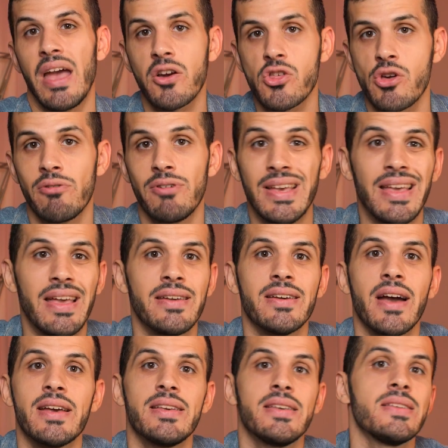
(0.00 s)
Actually,
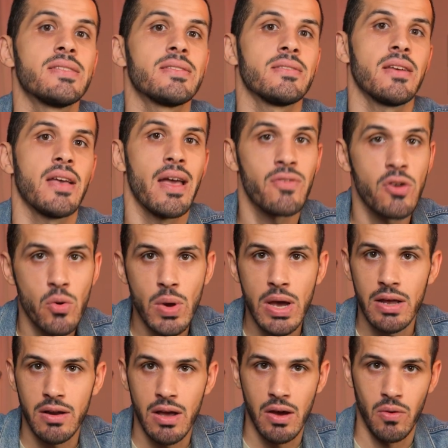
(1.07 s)
AI is
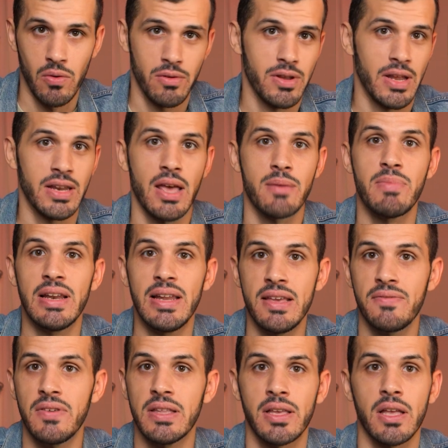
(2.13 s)
everywhere now, and I
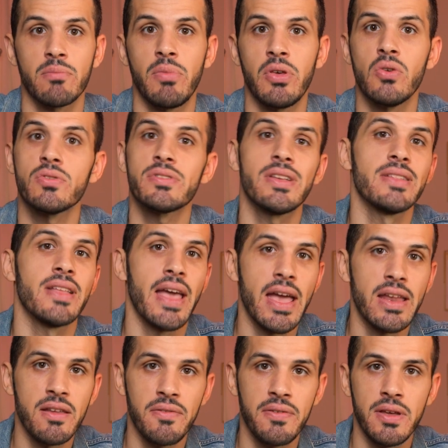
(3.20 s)
believe it can be used in
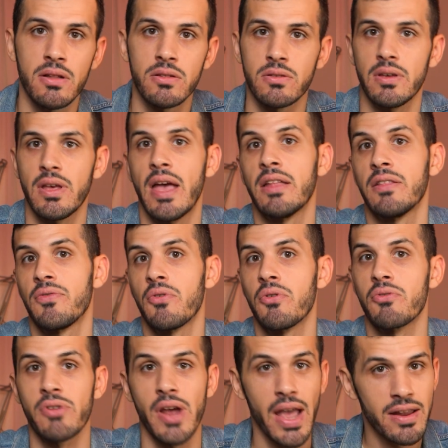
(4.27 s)
any field and
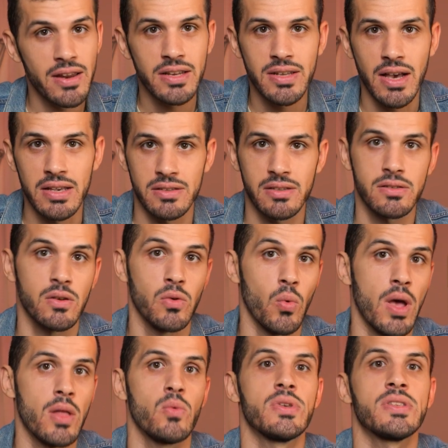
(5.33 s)
for any tasks,
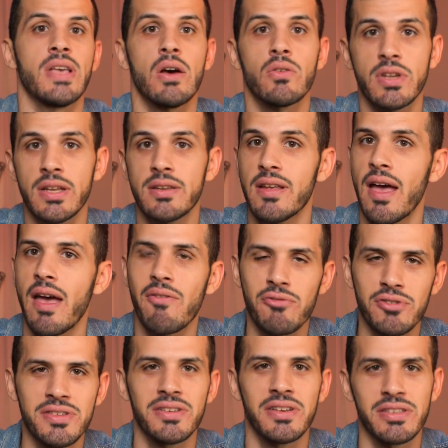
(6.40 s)
while without it,
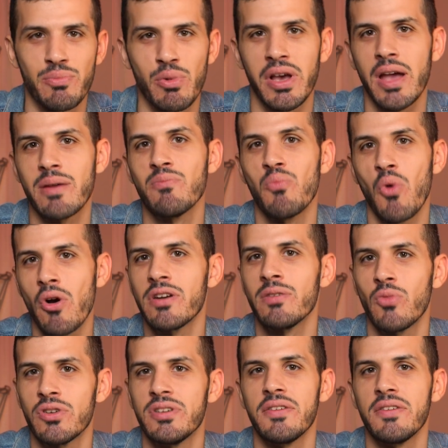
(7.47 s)
everything is becoming more and more